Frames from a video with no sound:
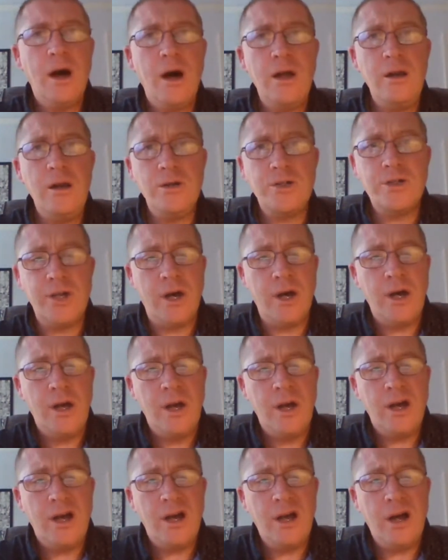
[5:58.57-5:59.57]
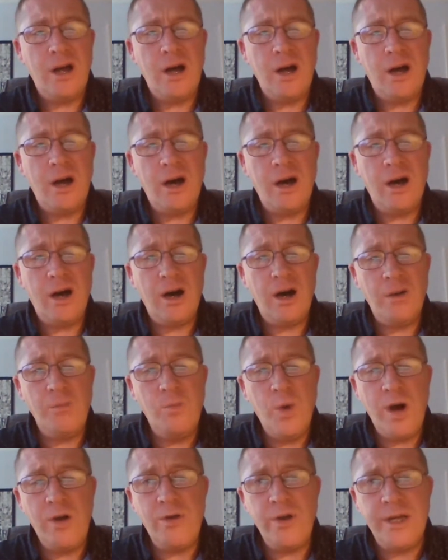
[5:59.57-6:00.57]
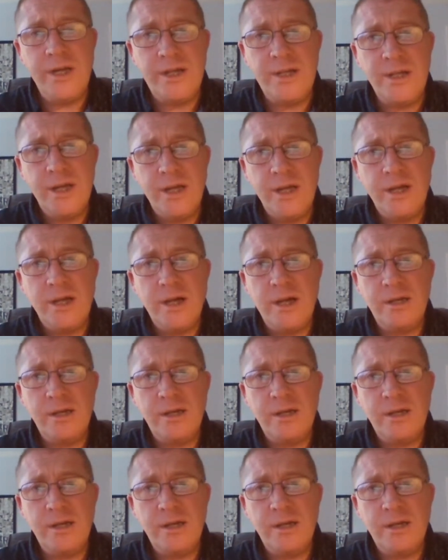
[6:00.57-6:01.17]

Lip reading: I looked at her. I'm worried.